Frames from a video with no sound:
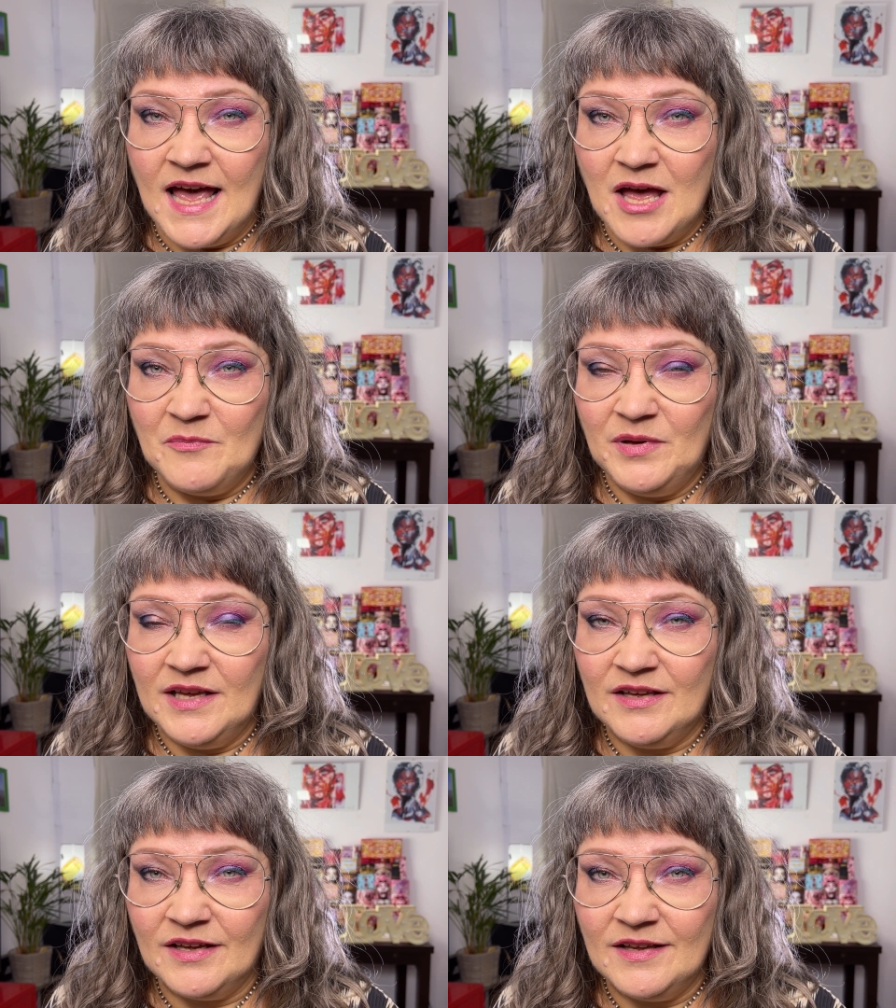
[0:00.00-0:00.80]

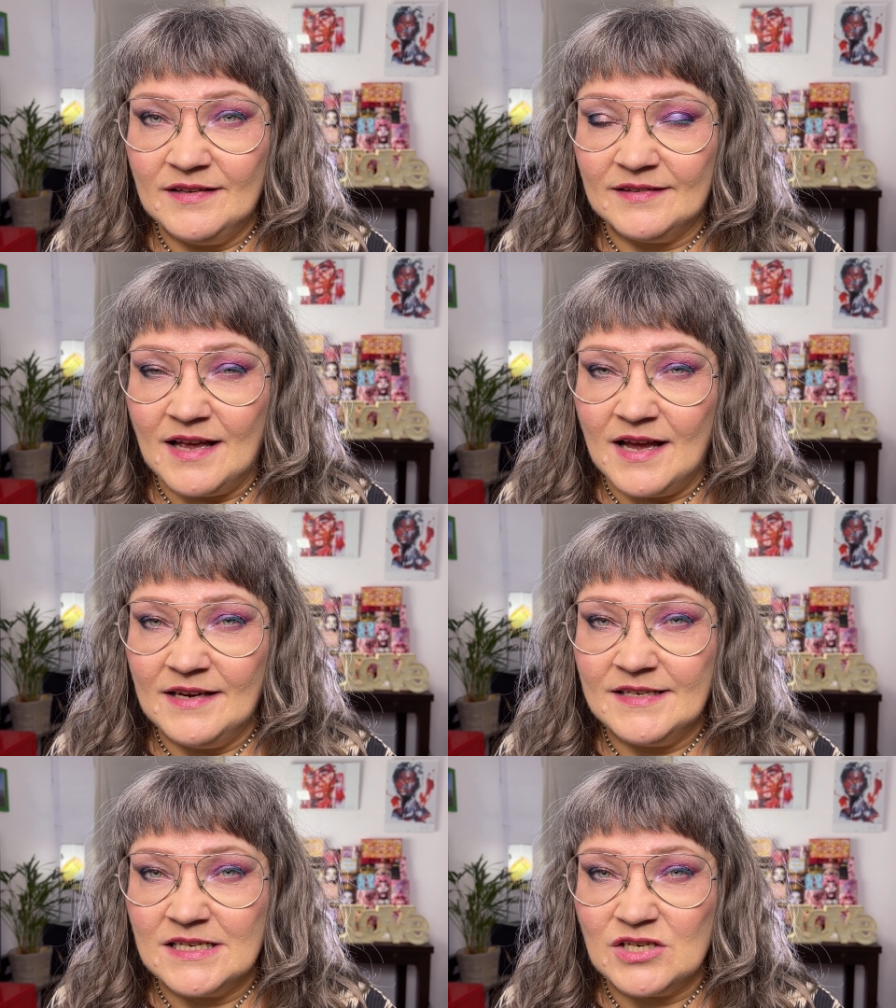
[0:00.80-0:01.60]
Because I
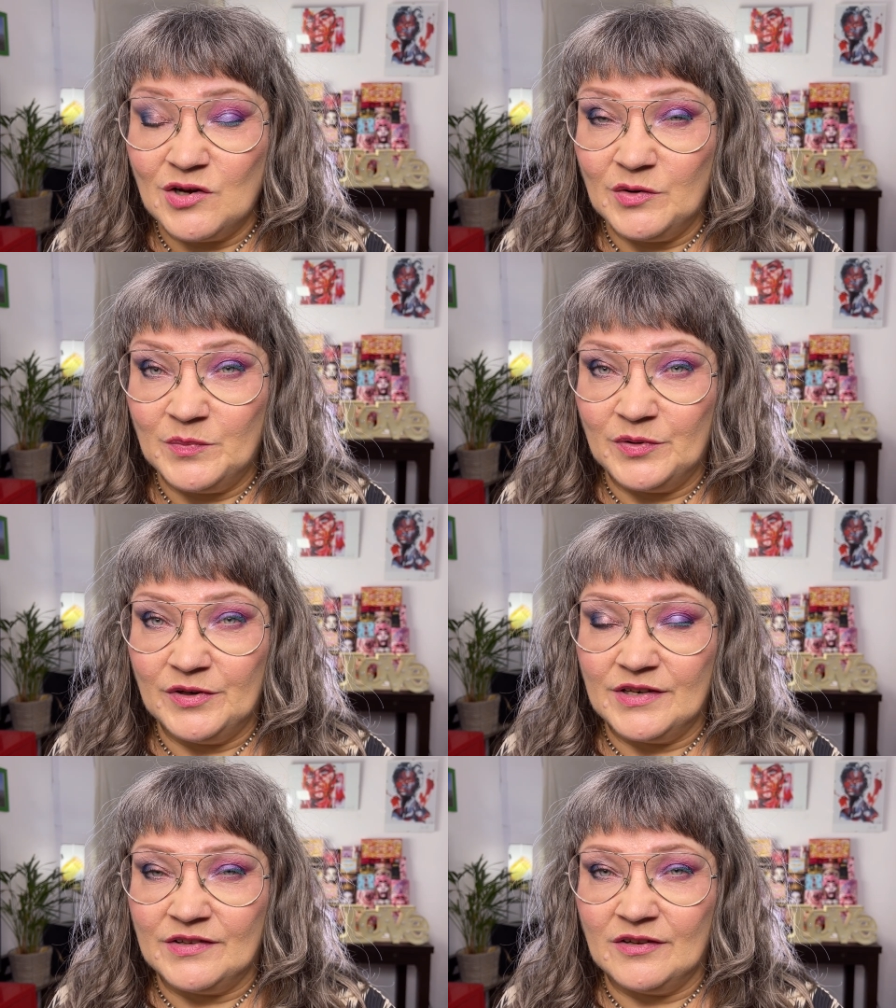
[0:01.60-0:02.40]
did not
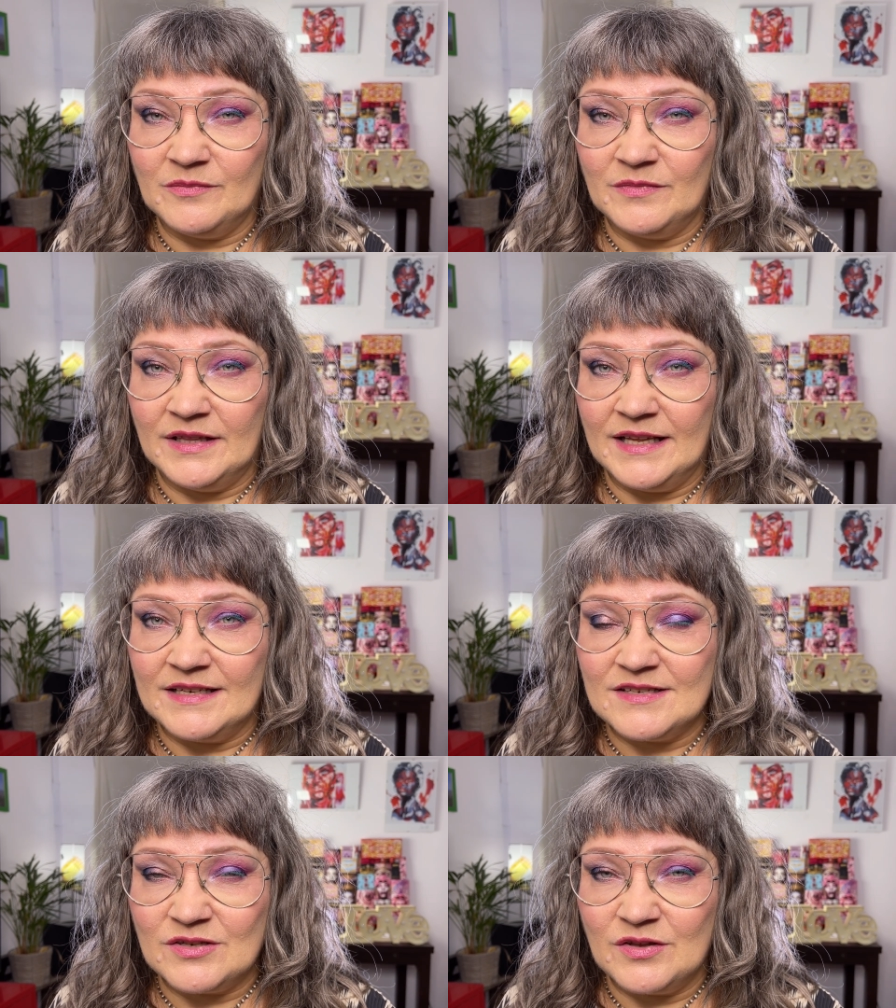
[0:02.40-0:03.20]
put some
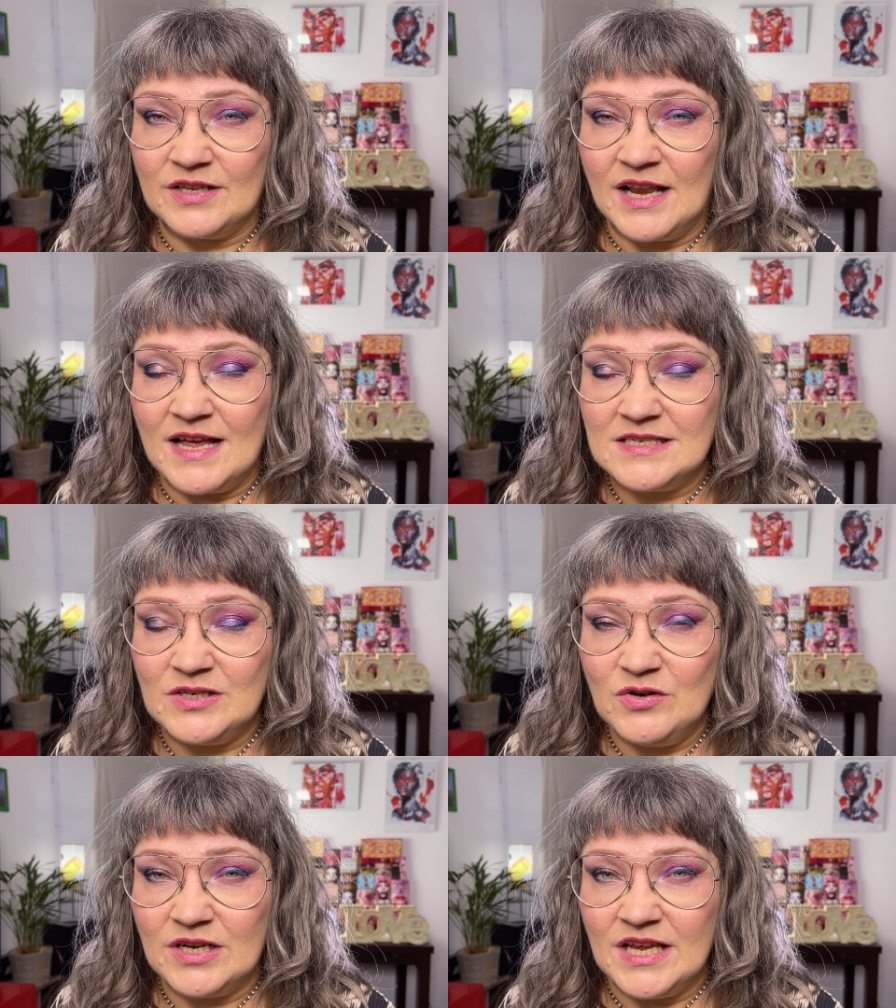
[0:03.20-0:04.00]
lashes on the last
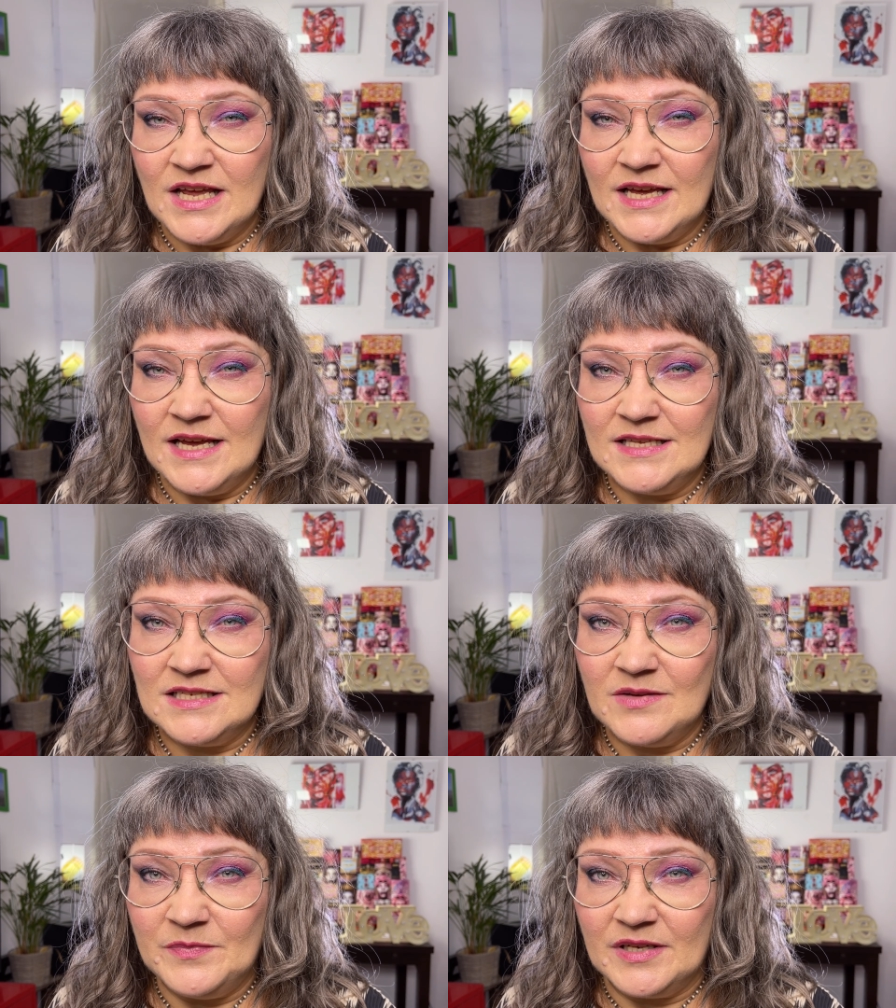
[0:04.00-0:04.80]
look,
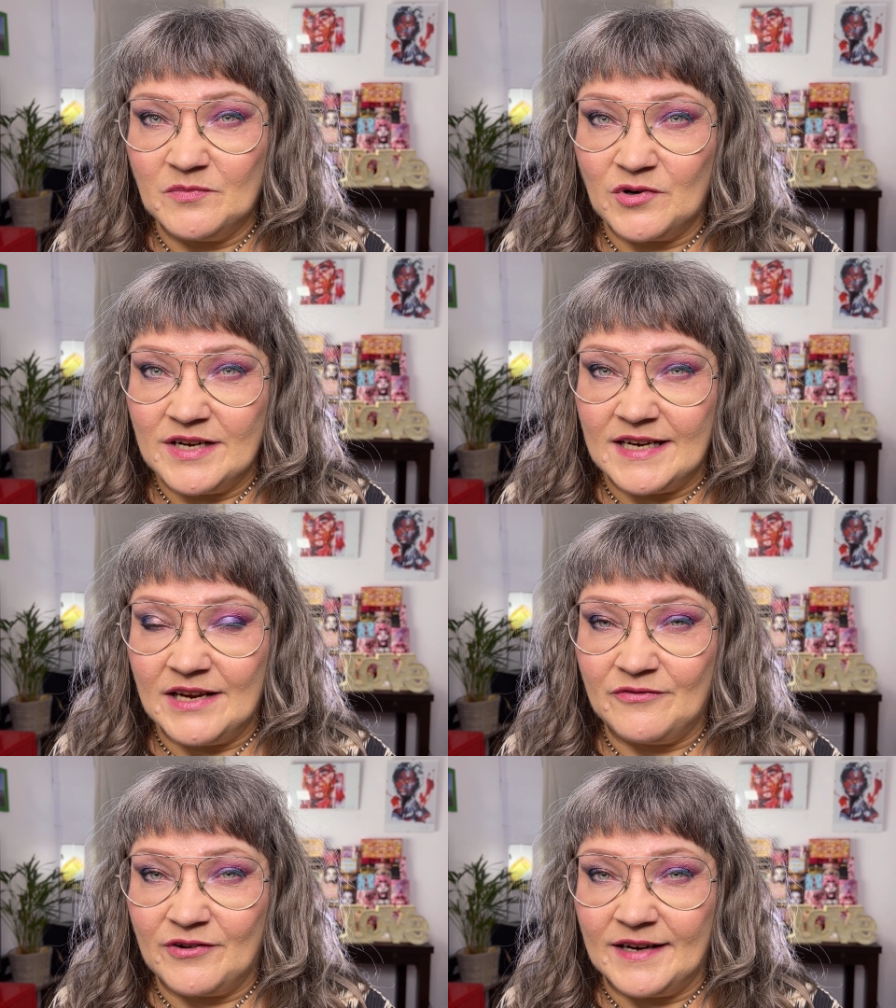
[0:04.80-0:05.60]
it's a bit more
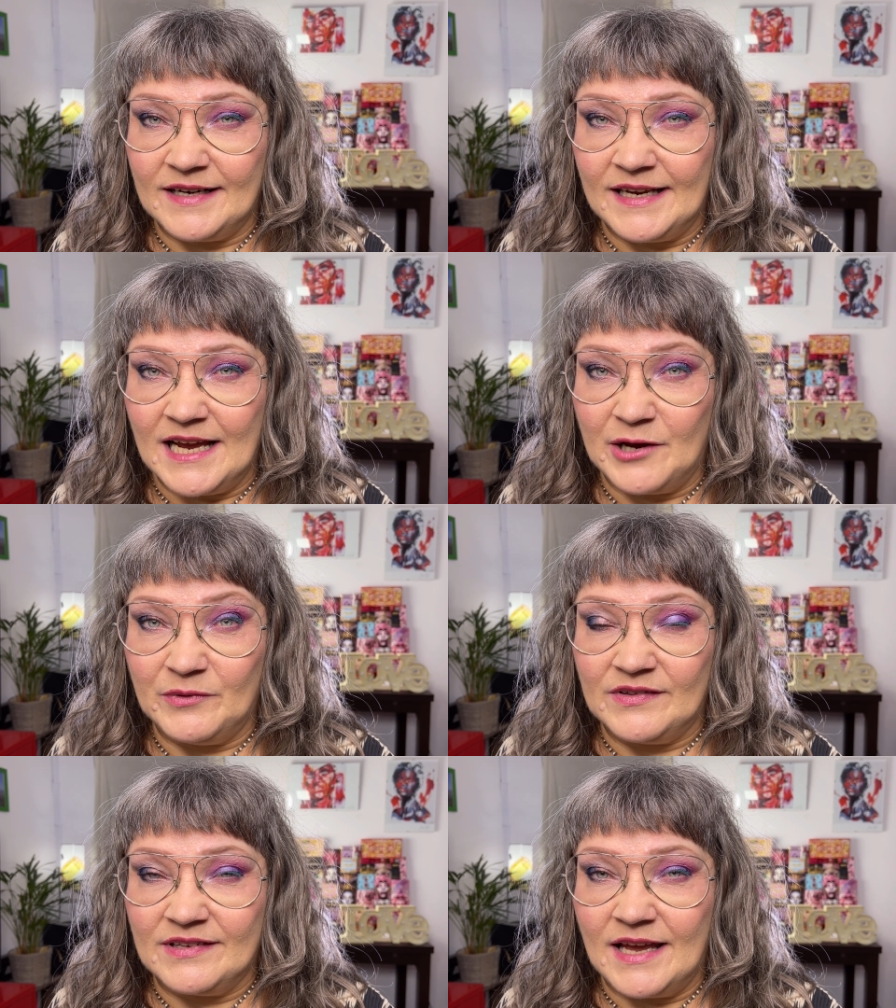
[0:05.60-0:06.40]
day friendly, I
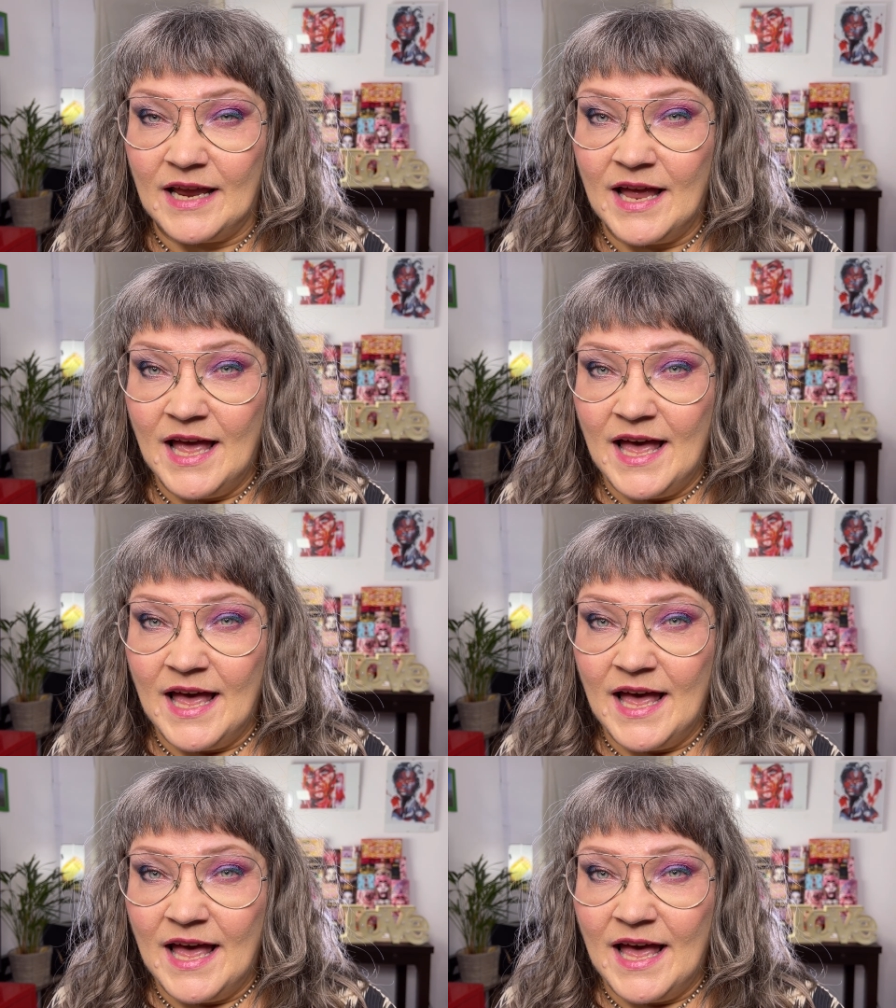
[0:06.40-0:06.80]
would say.